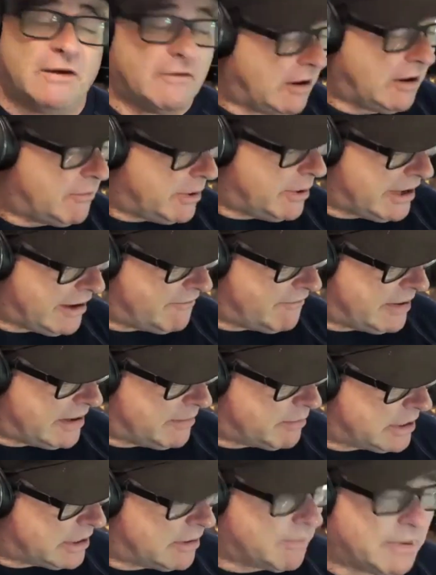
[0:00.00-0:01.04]
We have
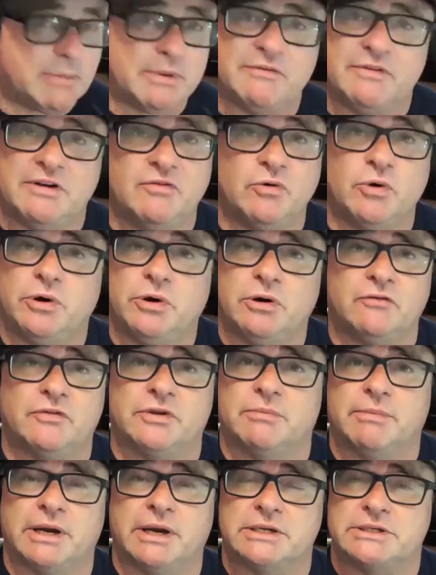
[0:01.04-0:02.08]
people that people have never heard of in
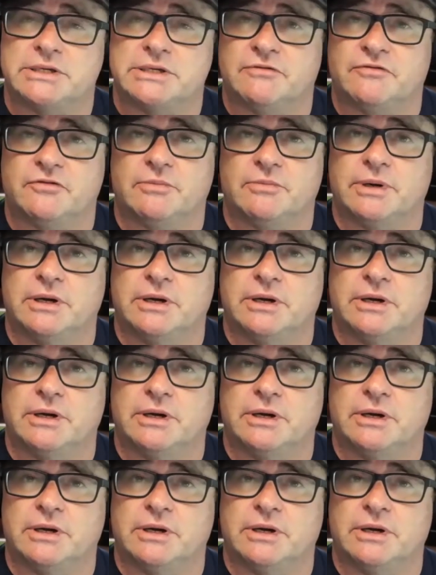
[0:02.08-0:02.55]
the magazine.